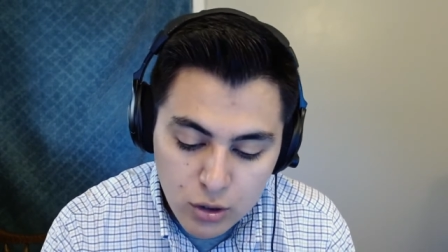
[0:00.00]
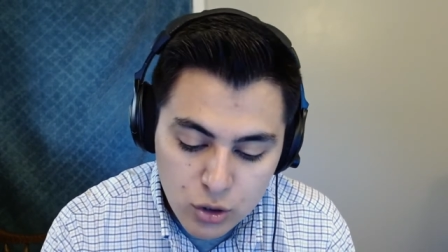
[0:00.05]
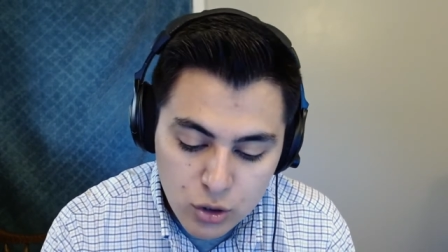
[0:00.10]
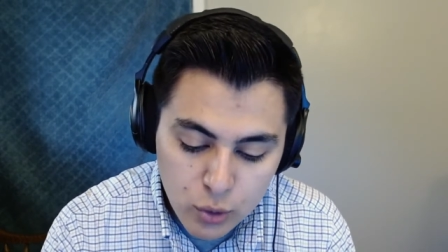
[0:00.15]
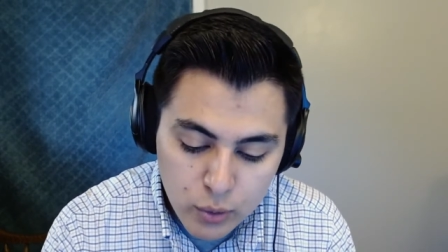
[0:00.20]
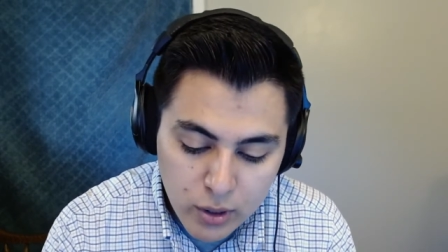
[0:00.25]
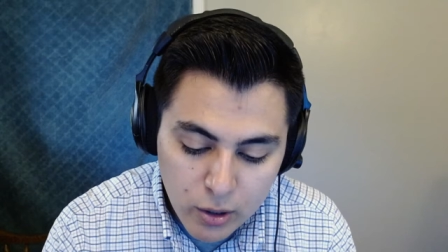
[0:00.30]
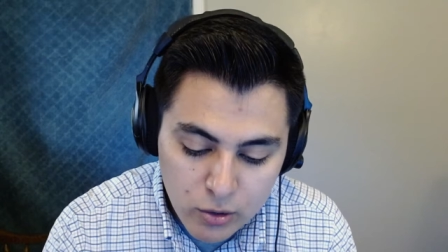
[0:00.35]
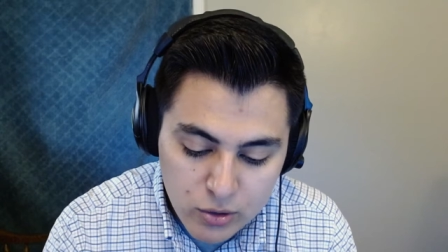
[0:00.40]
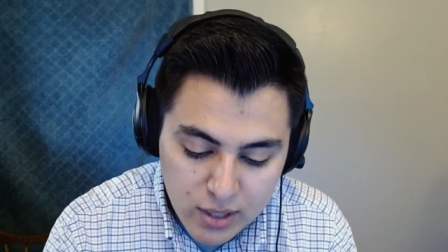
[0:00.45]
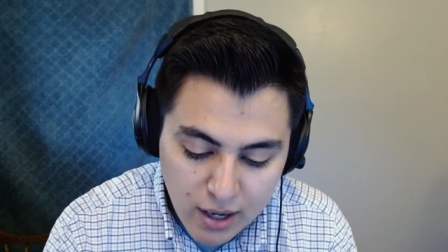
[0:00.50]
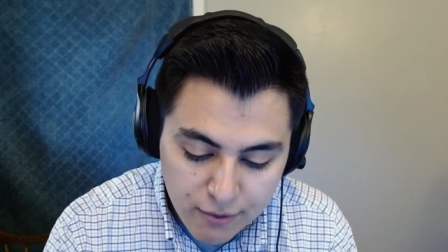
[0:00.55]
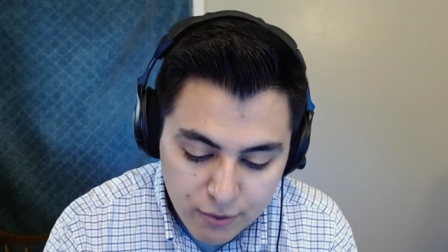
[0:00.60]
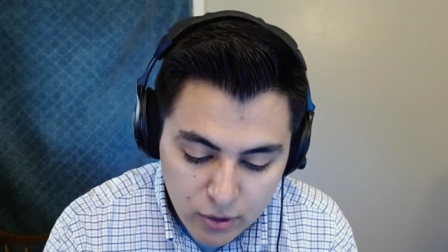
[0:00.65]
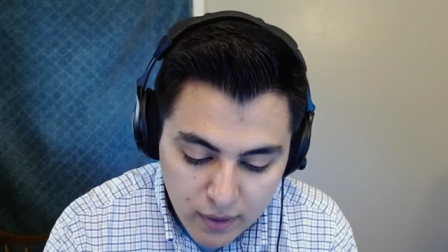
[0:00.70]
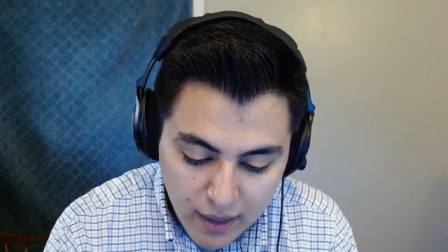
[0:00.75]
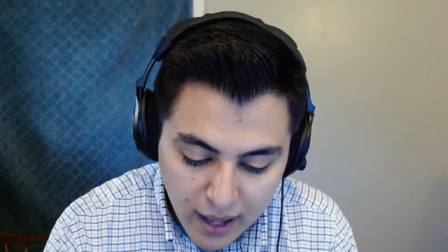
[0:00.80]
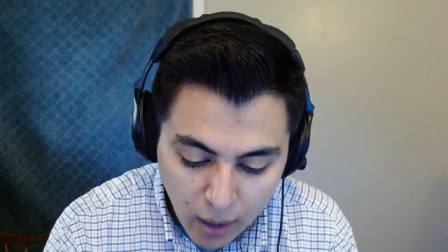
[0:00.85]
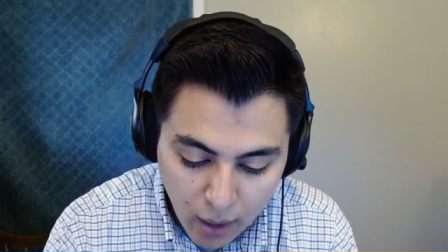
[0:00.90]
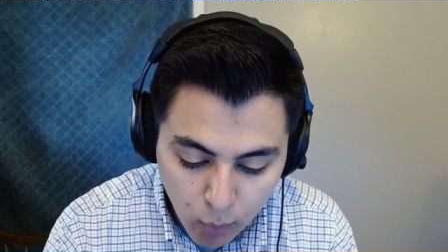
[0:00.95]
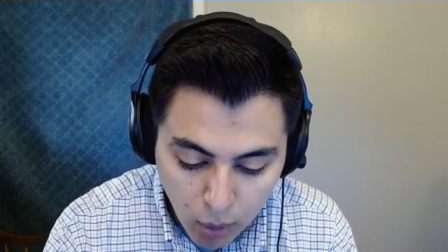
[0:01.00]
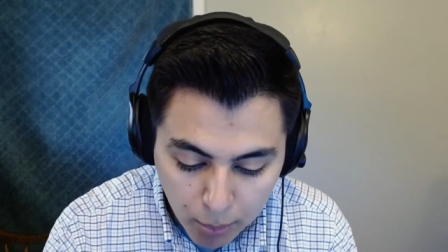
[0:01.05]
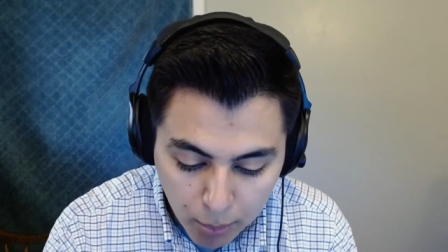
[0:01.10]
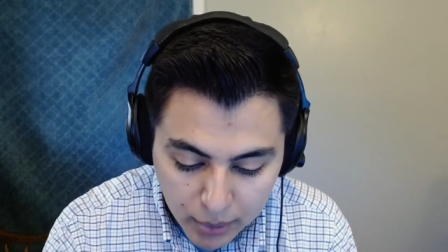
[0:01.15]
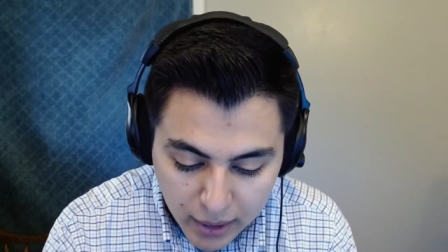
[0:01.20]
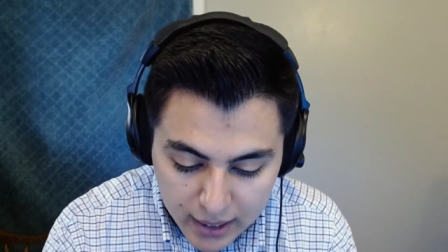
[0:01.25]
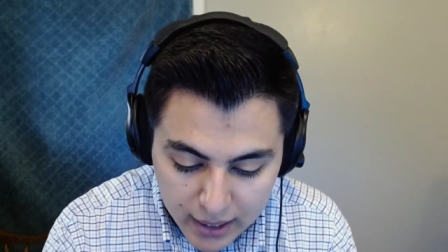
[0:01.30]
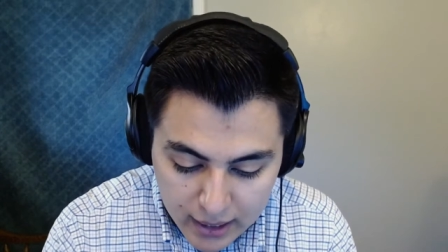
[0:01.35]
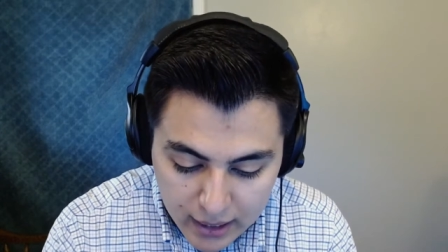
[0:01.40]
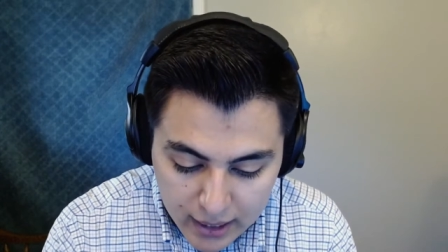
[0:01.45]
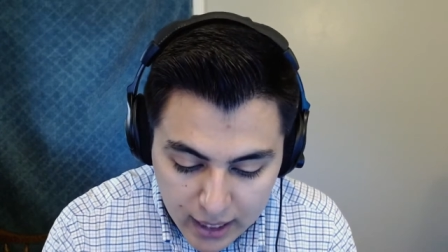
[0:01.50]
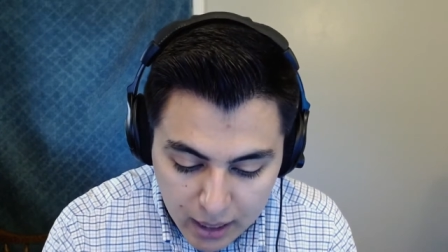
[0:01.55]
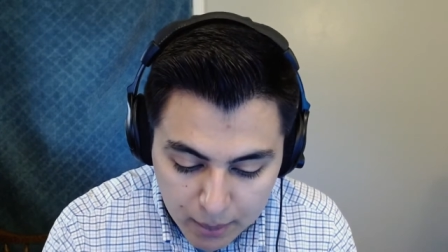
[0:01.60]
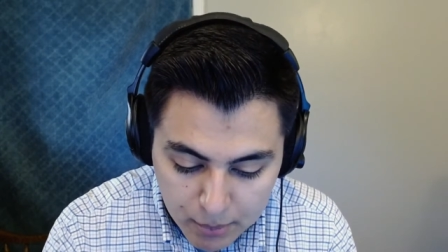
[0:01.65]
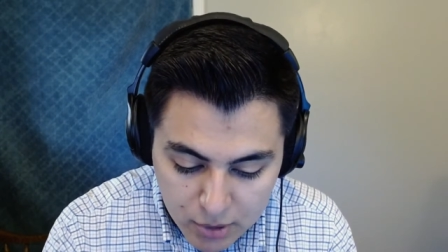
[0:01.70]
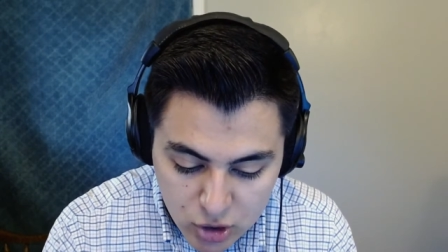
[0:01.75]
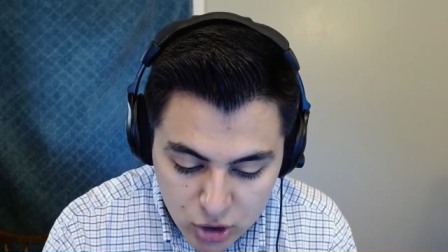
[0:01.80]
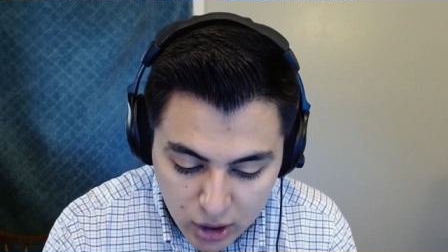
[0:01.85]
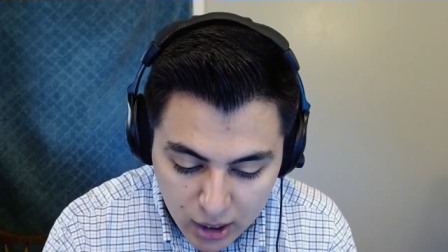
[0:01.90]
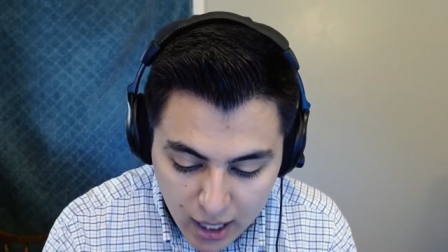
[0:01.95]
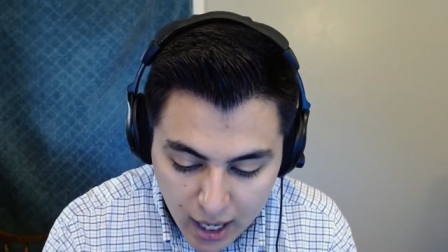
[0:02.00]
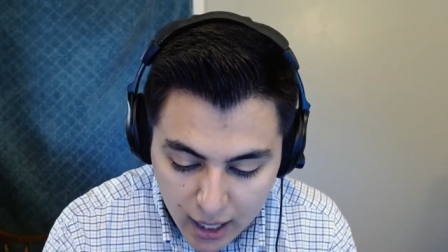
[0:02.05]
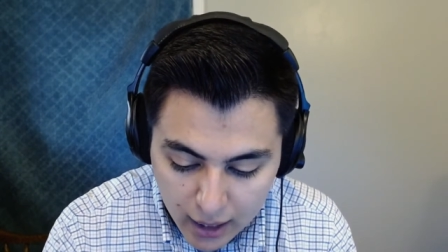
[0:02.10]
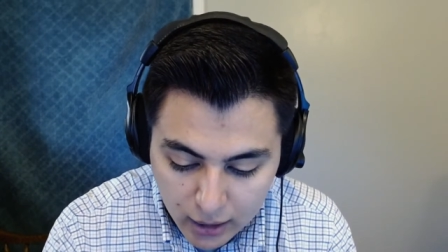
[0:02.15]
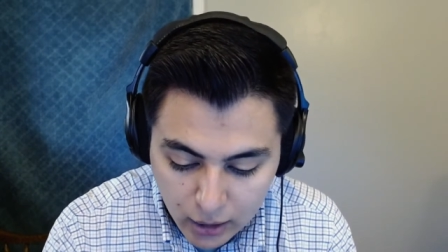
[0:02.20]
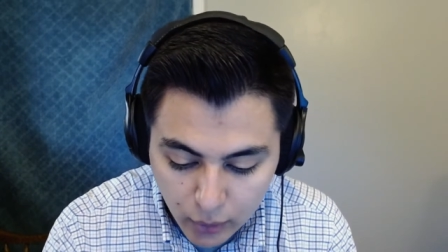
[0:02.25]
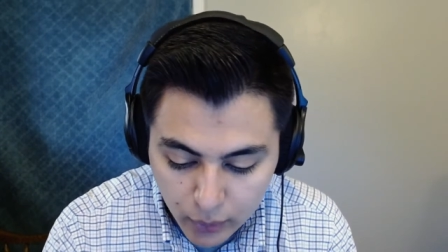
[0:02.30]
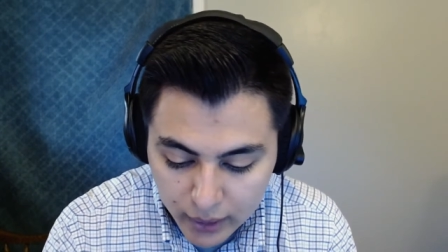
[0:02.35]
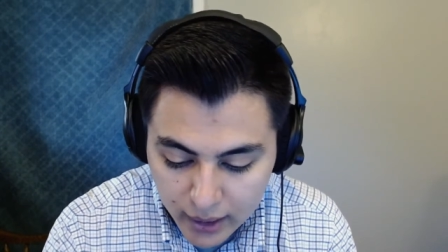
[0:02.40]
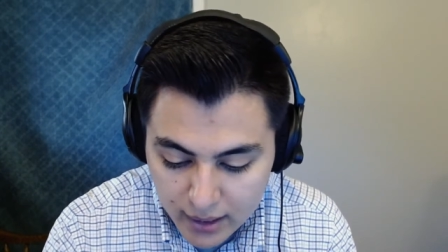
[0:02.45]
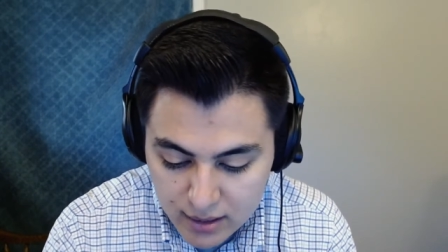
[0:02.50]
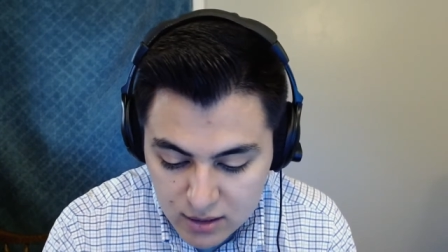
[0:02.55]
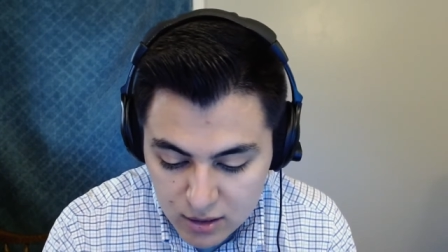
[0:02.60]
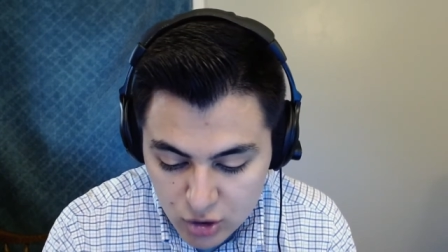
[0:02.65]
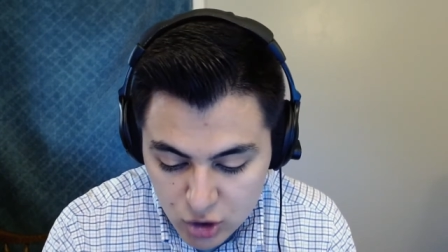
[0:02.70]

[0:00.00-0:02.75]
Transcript: Two years after that, while playing a game in Chicago against